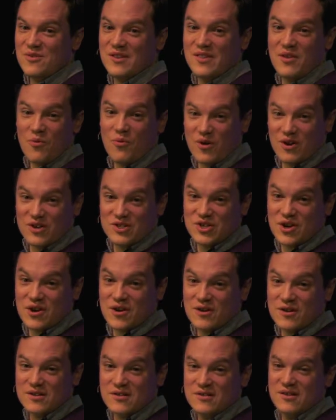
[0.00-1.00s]
the org
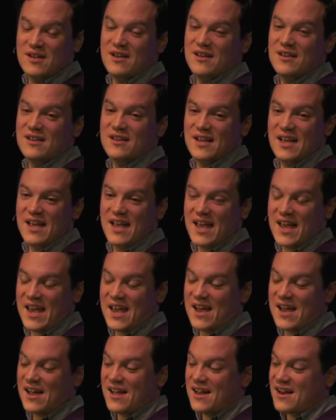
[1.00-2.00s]
chart,
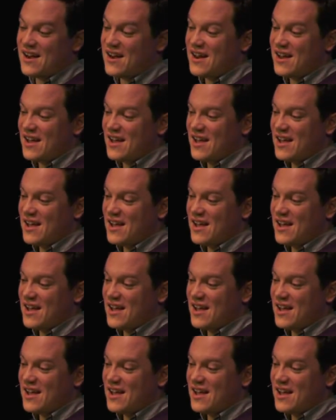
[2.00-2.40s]
and